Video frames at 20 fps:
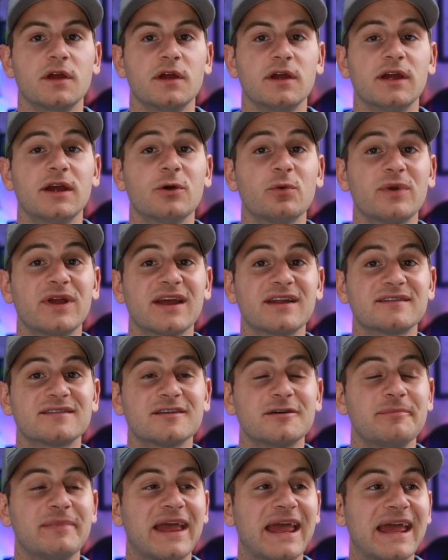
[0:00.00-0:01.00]
Here we get
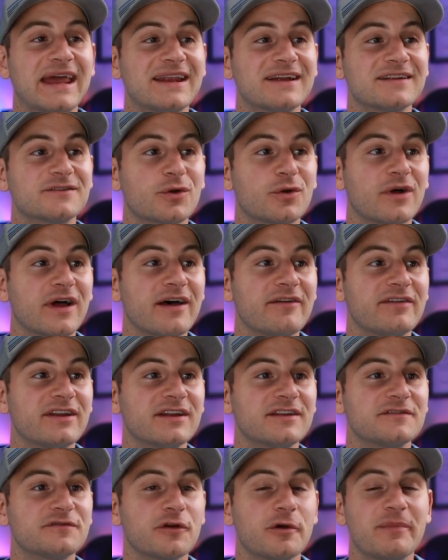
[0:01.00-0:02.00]
some anecdotal
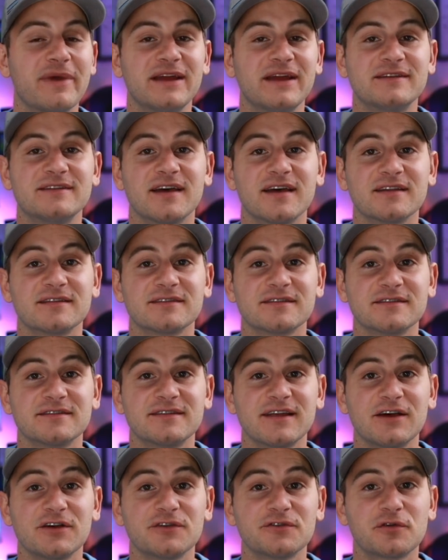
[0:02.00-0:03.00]
evidence from a Tesla
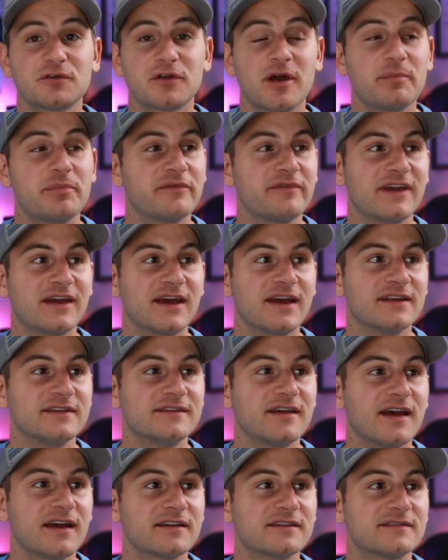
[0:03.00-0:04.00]
sales rep via a
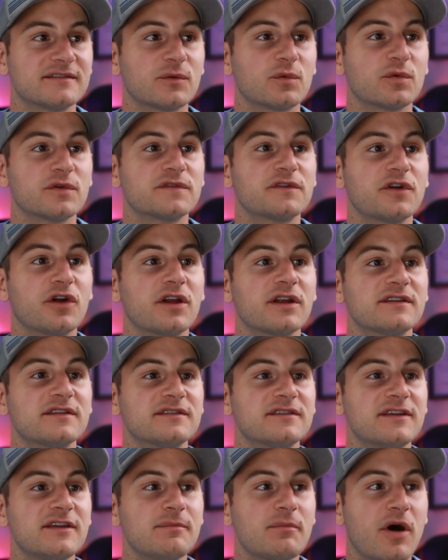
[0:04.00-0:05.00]
text. We're starting to
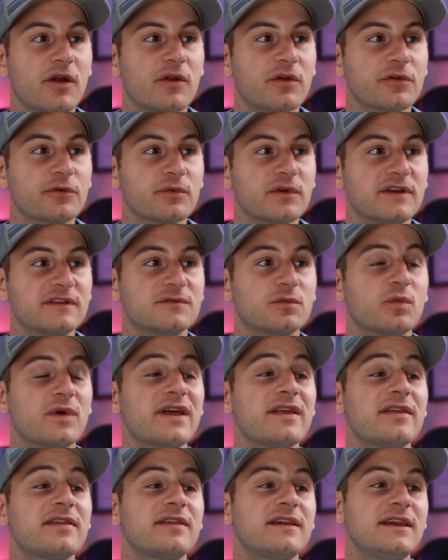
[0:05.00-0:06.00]
see Model 3s
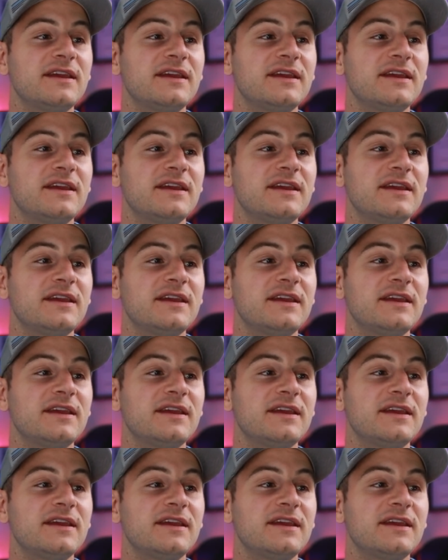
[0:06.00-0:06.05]
with the